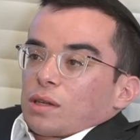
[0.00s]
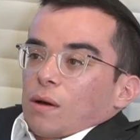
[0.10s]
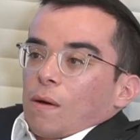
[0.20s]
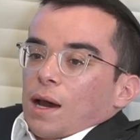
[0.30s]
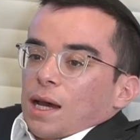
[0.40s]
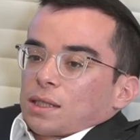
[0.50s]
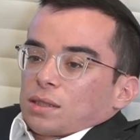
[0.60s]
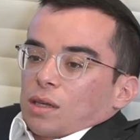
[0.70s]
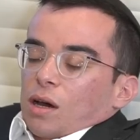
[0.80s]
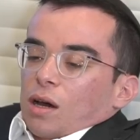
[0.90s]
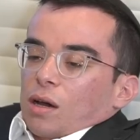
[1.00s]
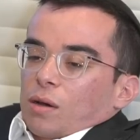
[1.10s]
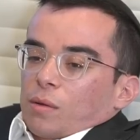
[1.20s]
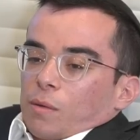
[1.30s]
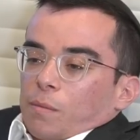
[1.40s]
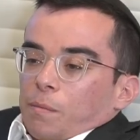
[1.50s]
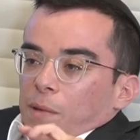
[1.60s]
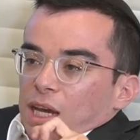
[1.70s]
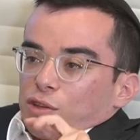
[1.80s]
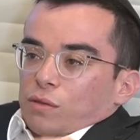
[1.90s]
the last
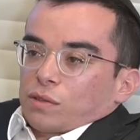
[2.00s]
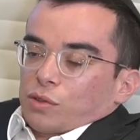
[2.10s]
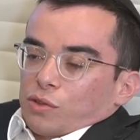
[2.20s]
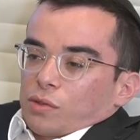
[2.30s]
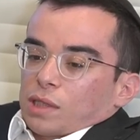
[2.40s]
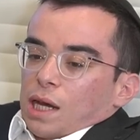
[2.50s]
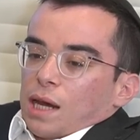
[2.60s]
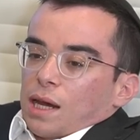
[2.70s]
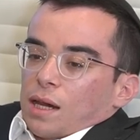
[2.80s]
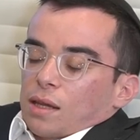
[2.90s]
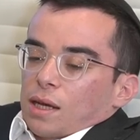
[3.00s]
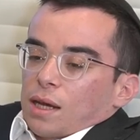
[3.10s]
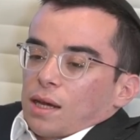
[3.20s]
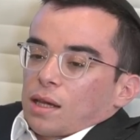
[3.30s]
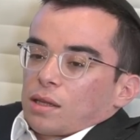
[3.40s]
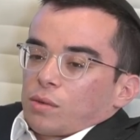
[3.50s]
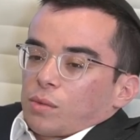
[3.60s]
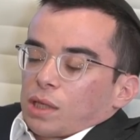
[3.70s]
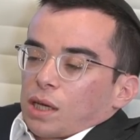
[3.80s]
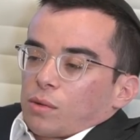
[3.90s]
batch of surgeries I had. I had it
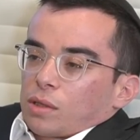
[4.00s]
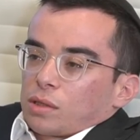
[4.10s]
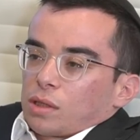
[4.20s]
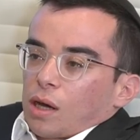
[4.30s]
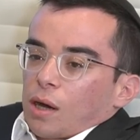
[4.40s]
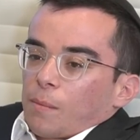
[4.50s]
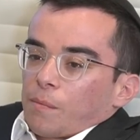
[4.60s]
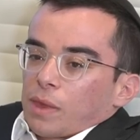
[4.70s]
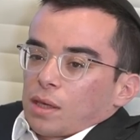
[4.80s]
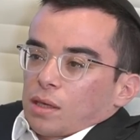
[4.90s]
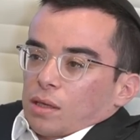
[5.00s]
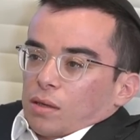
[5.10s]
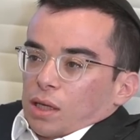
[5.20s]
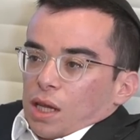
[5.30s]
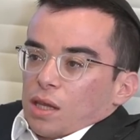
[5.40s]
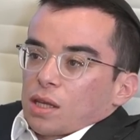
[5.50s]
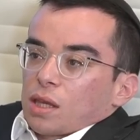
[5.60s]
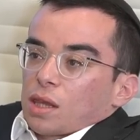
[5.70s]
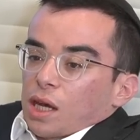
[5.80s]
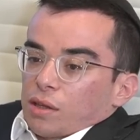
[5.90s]
when I was like
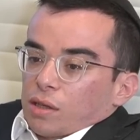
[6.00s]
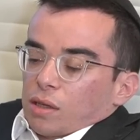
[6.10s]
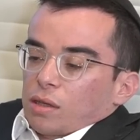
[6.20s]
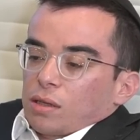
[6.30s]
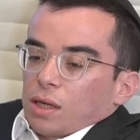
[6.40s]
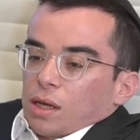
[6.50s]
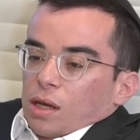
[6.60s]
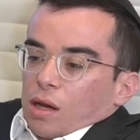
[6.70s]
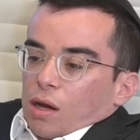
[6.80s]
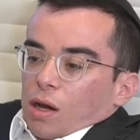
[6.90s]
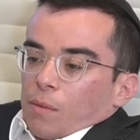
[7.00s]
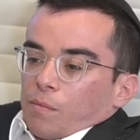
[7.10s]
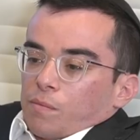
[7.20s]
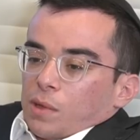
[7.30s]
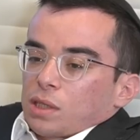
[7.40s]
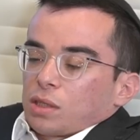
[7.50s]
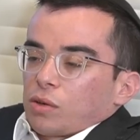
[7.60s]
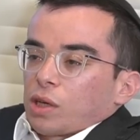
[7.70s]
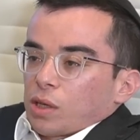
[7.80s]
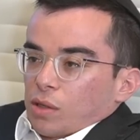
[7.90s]
18, 19.
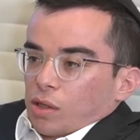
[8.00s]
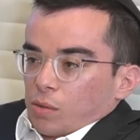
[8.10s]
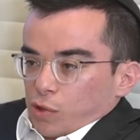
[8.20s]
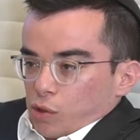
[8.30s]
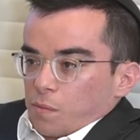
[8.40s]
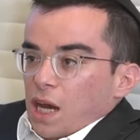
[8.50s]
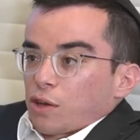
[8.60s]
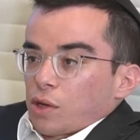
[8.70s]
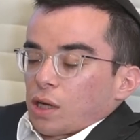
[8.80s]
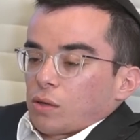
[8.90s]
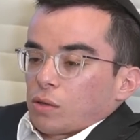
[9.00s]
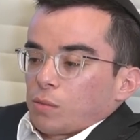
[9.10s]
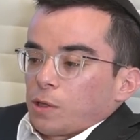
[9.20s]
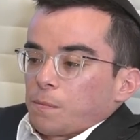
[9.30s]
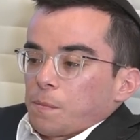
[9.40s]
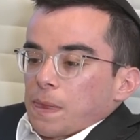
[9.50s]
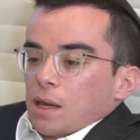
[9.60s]
Basically, let me just backtrack a little bit.